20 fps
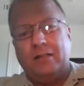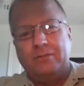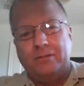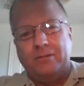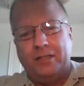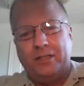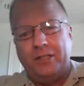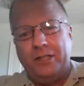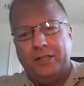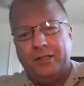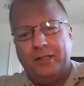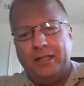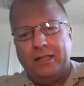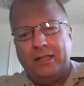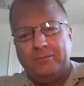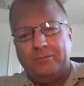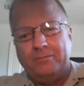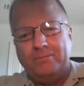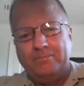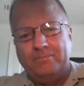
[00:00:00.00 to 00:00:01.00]
Yeah, can you hear
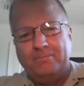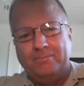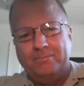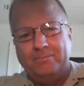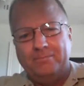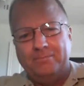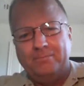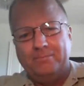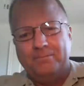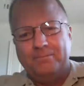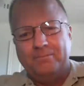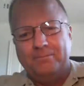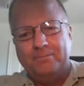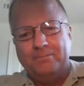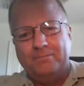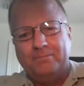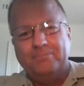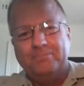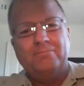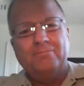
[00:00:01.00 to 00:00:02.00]
that? Yeah.
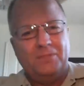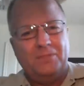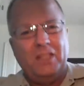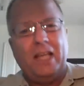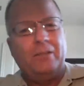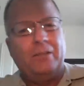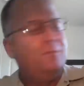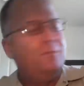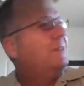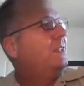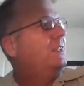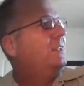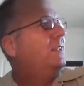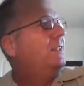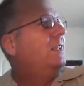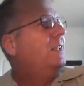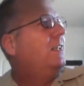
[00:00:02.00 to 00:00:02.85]
Yeah.